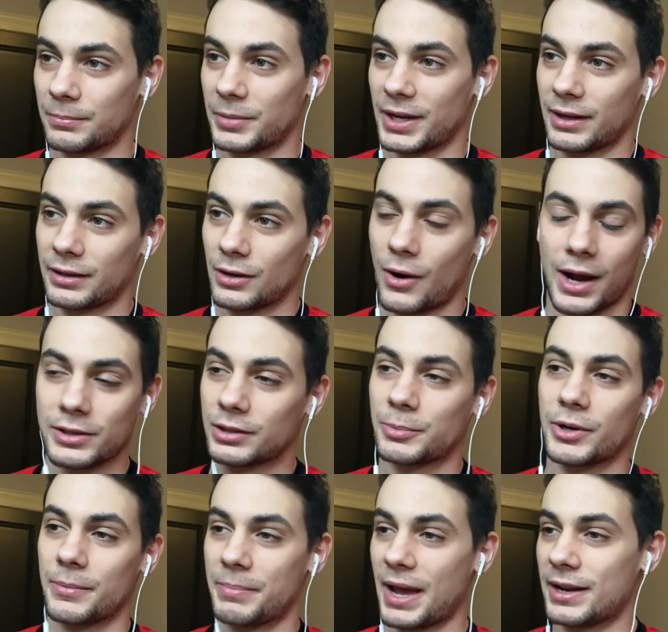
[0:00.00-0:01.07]
but, you know, I just put
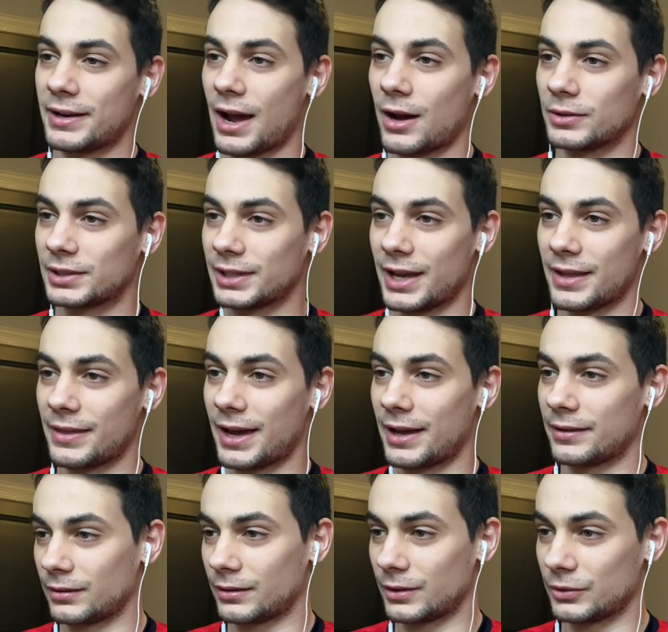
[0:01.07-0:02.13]
a bet down saying
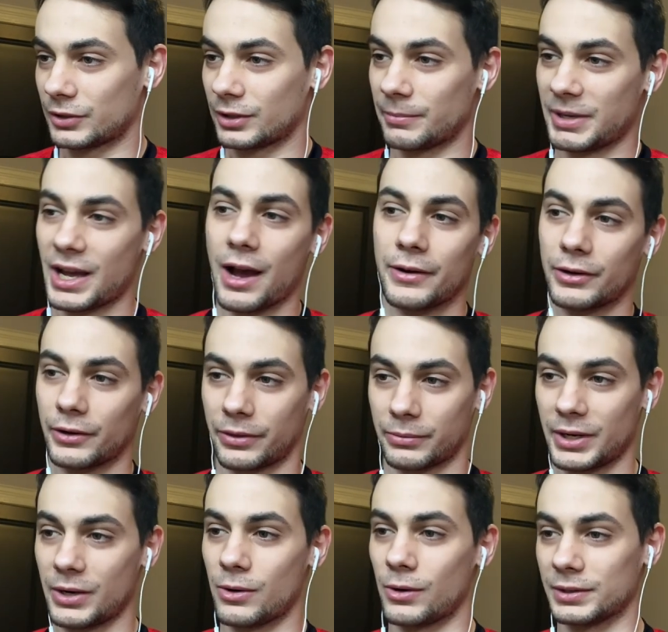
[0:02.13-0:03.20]
that there was going to be under 3
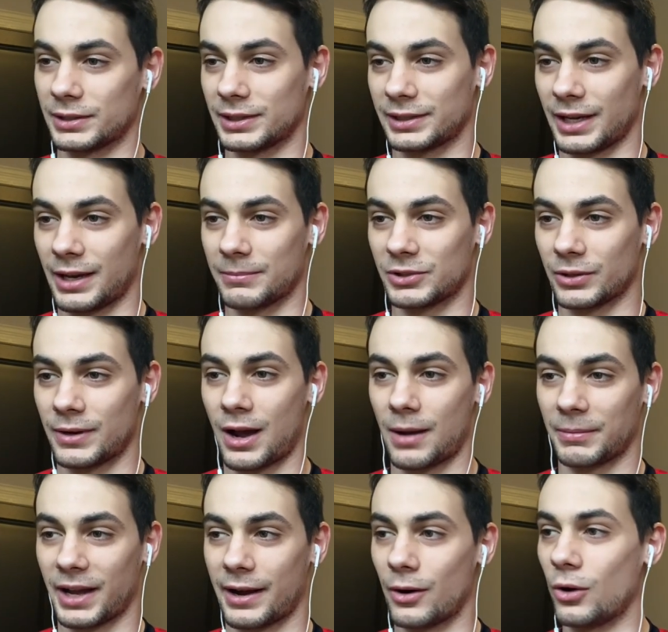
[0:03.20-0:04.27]
goals in this game, so now I'm
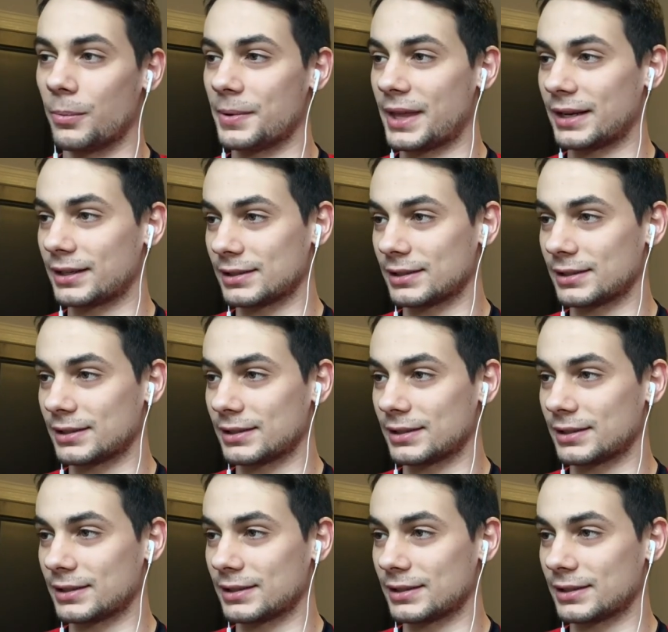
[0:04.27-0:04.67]
kind of hoping that doesn't